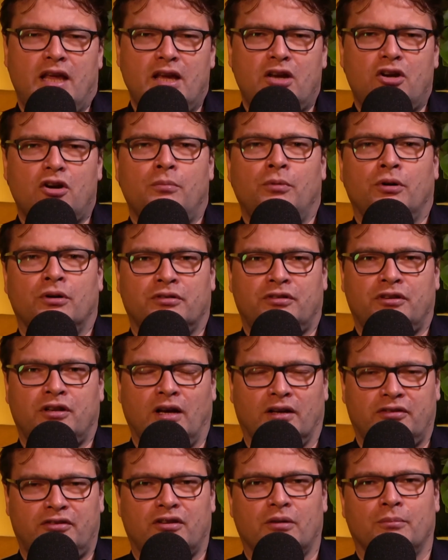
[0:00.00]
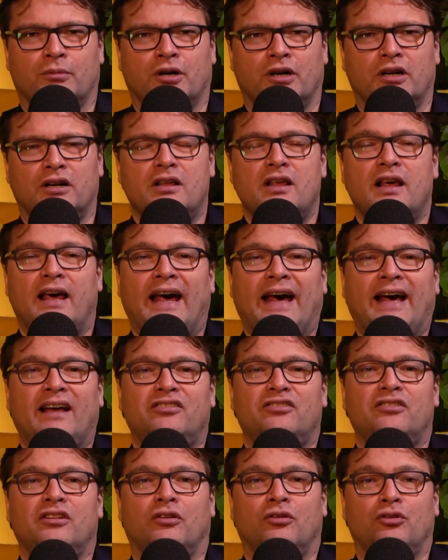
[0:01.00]
e-commerce customer
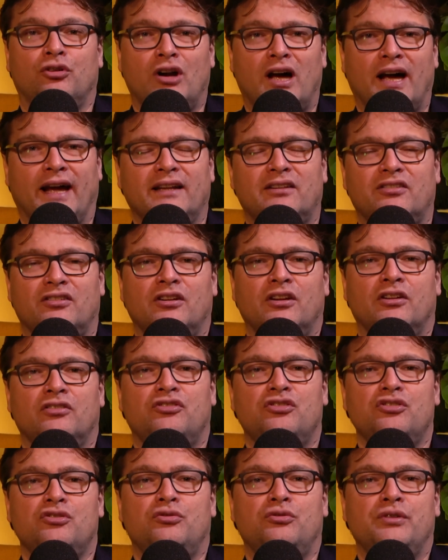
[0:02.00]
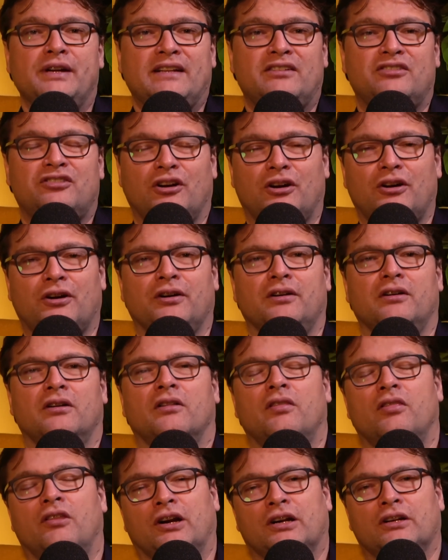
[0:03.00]
has the right to
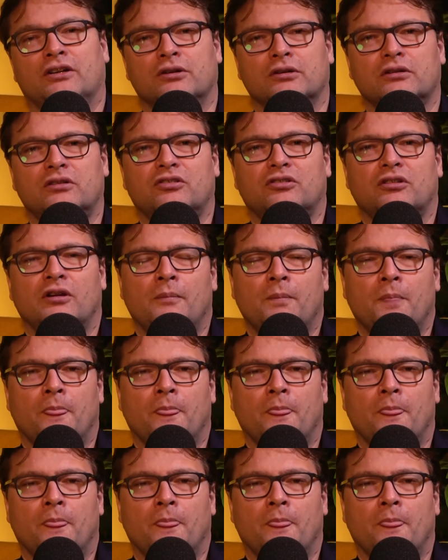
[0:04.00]
return their goods